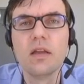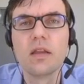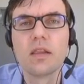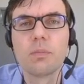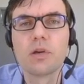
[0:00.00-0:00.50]

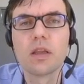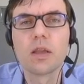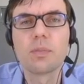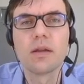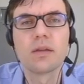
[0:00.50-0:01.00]
The
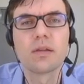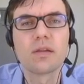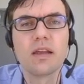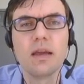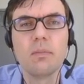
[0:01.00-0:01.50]
principle is the
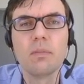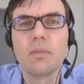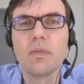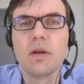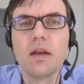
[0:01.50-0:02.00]
same
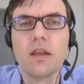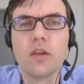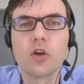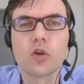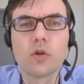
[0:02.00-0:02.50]
in the
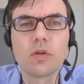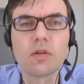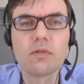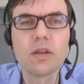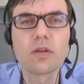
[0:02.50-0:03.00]

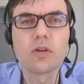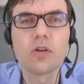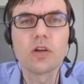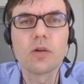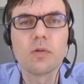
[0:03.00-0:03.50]
grocery
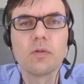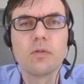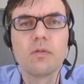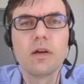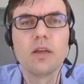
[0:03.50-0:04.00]
store
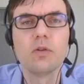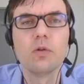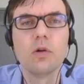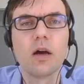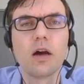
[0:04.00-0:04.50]
when
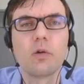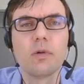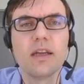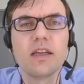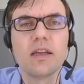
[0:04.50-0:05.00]
you are
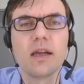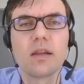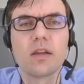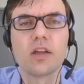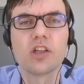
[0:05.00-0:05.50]
waiting at
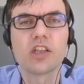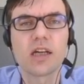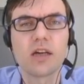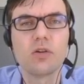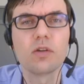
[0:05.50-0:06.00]
the
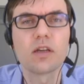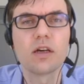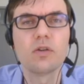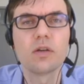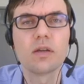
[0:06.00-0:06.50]
checkout
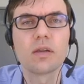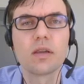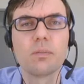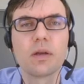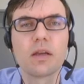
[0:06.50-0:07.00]
counters,
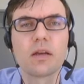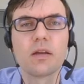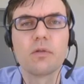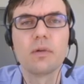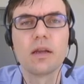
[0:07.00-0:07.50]
in
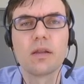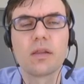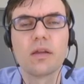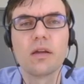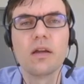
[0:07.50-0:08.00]
particular when it's
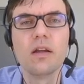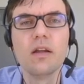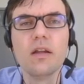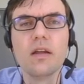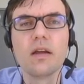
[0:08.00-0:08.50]
a
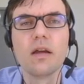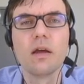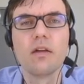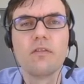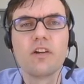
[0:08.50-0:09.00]

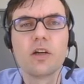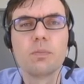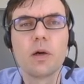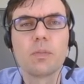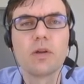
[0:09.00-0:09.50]
very
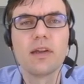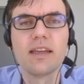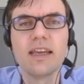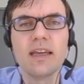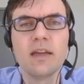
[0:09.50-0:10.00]
popular
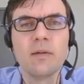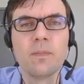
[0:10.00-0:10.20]
day.